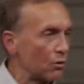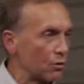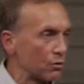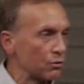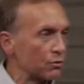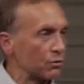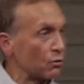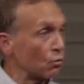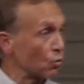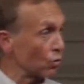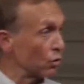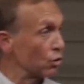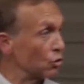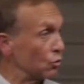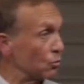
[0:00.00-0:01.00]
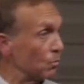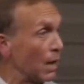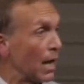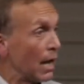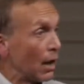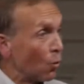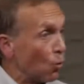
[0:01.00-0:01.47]
daughter's
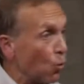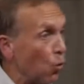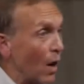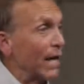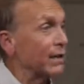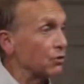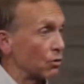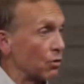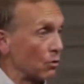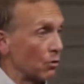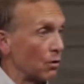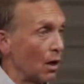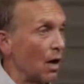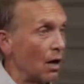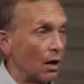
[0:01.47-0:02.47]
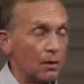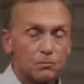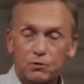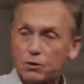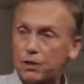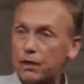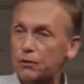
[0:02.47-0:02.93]
room, wakes her
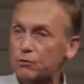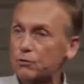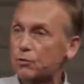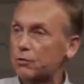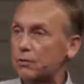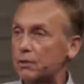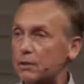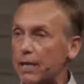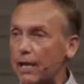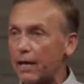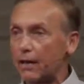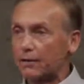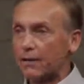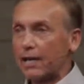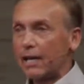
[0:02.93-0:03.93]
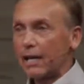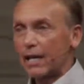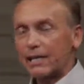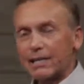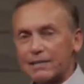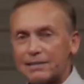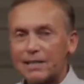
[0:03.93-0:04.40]
up, scares her to death,
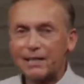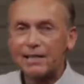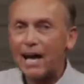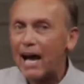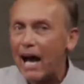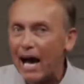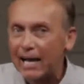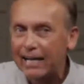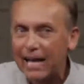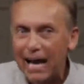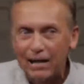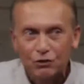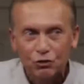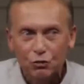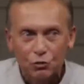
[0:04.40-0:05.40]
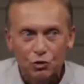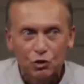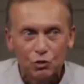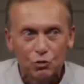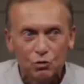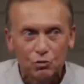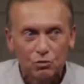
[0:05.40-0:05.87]
and he said, I got
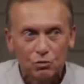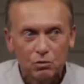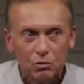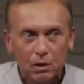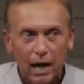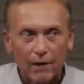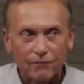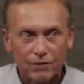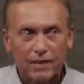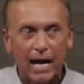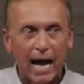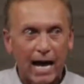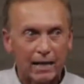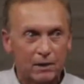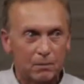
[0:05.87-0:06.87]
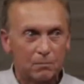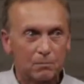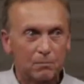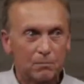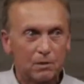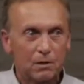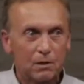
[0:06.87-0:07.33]
through. I've got him.